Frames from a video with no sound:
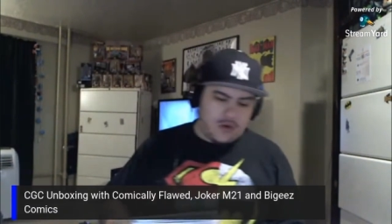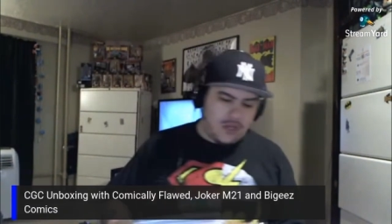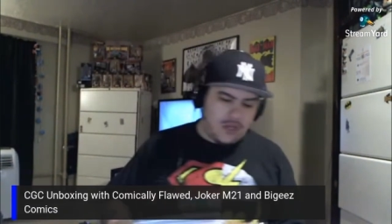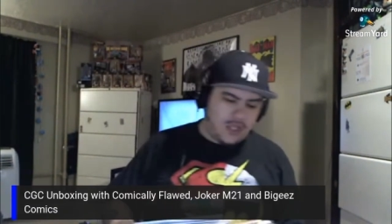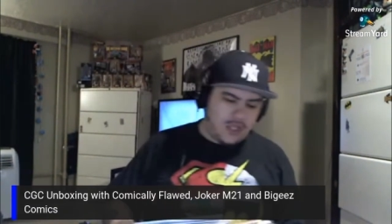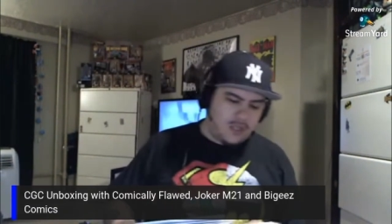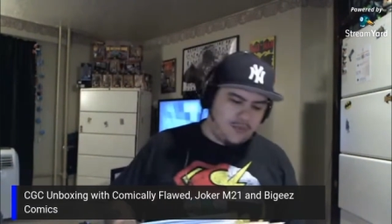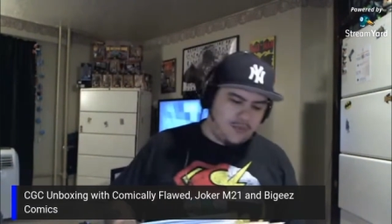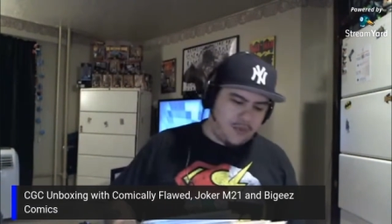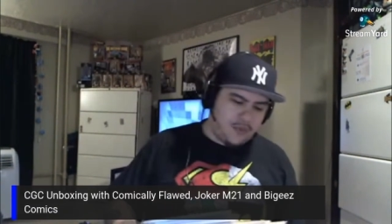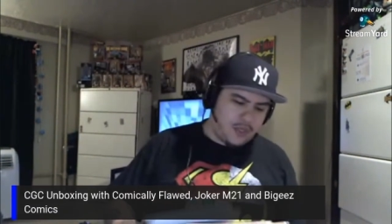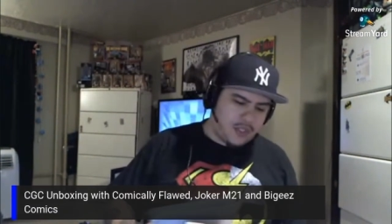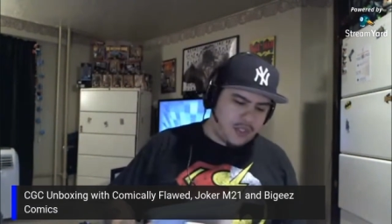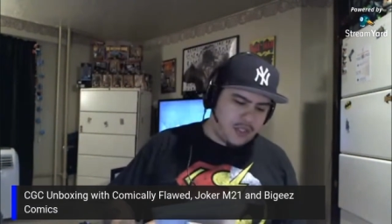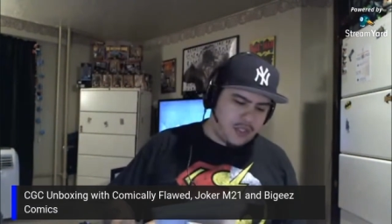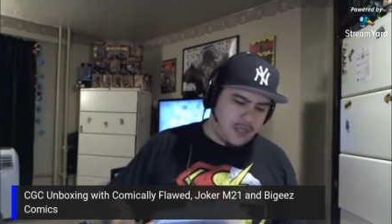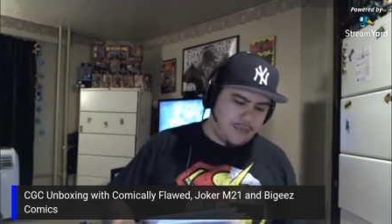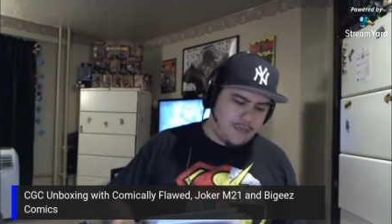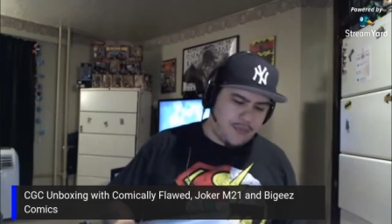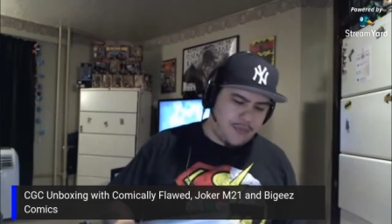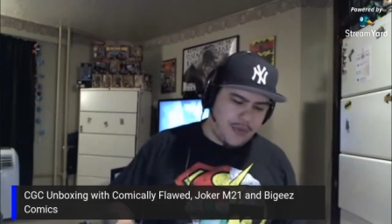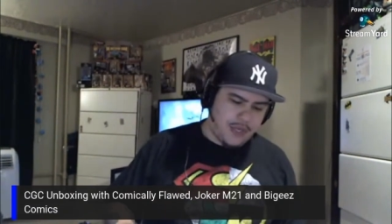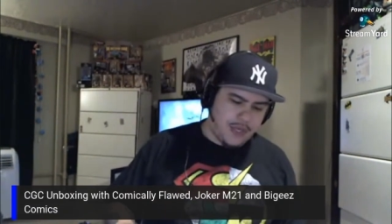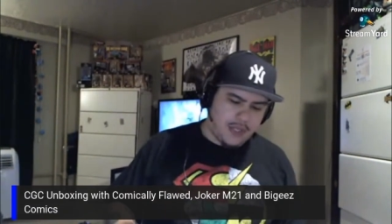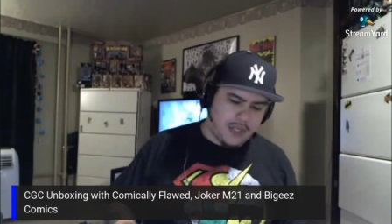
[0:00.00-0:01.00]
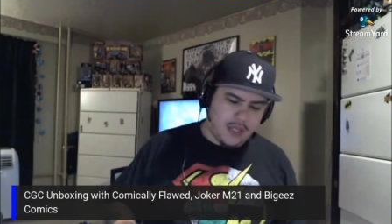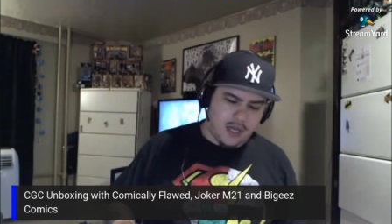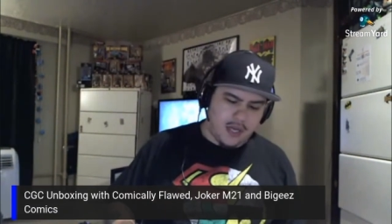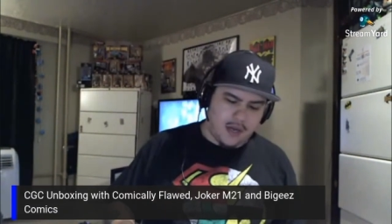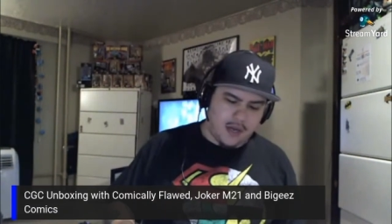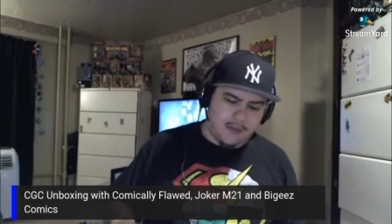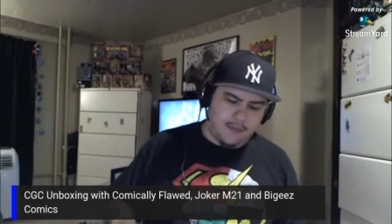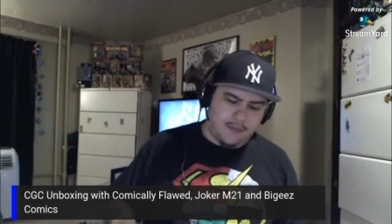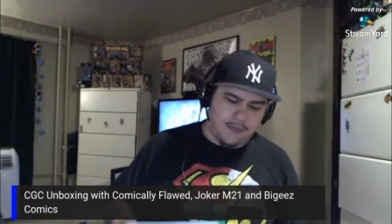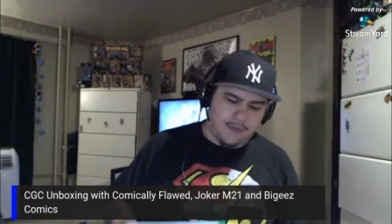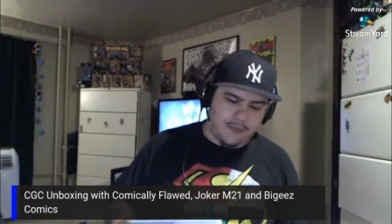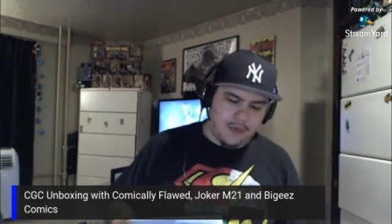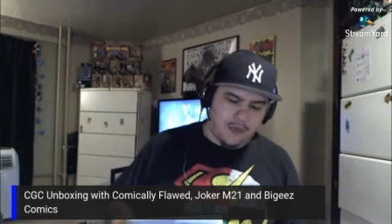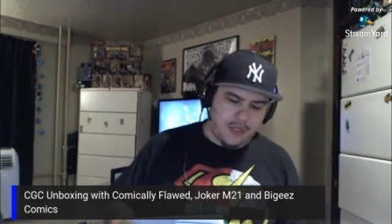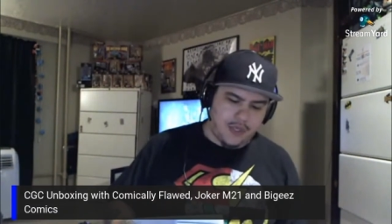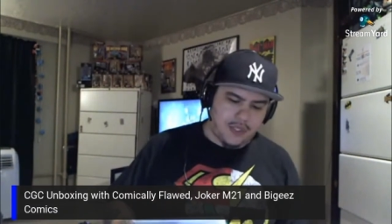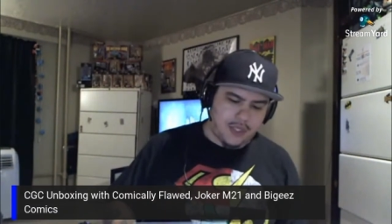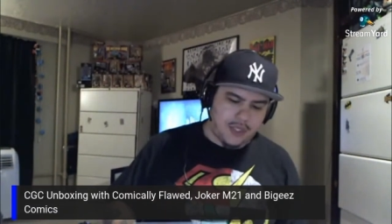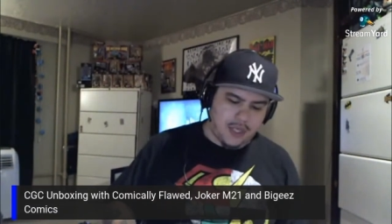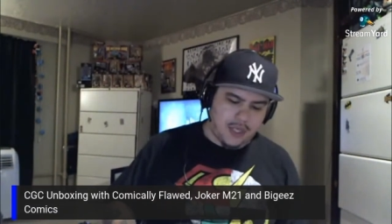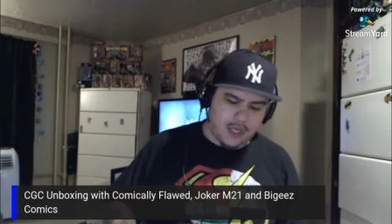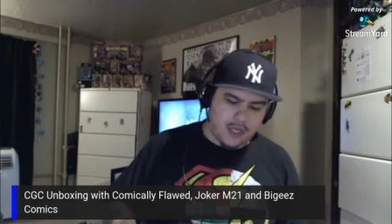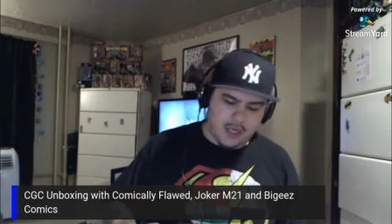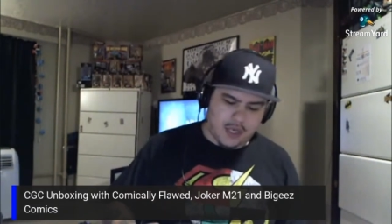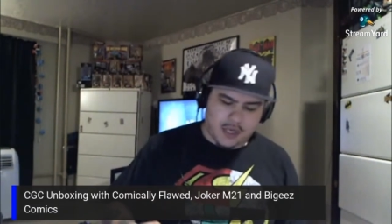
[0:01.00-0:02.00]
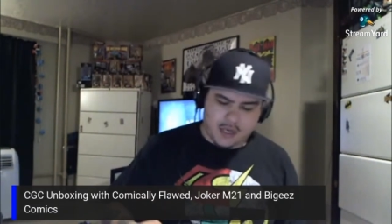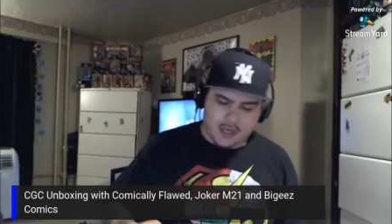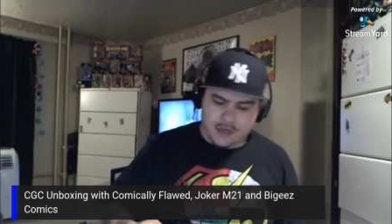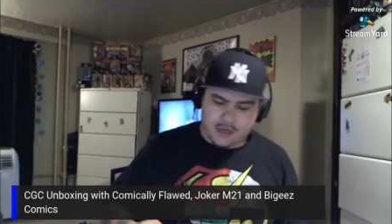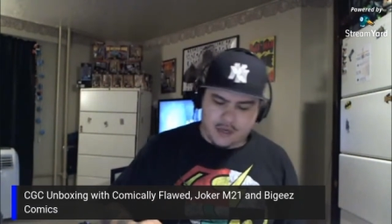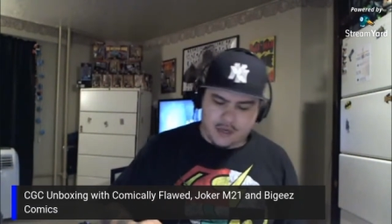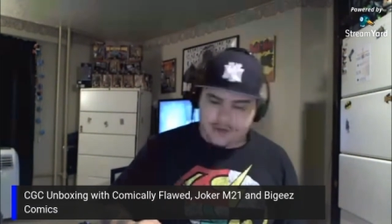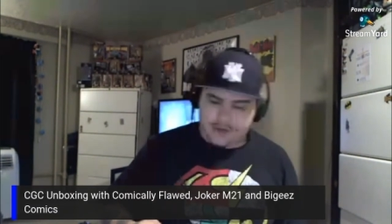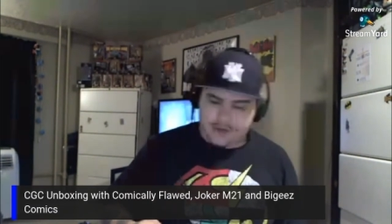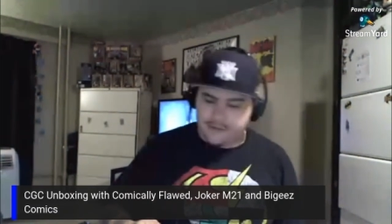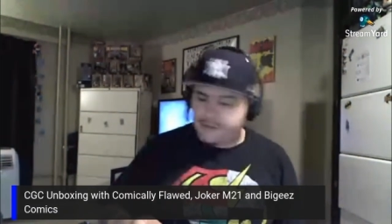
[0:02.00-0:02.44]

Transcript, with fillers: these books I picked up was uh from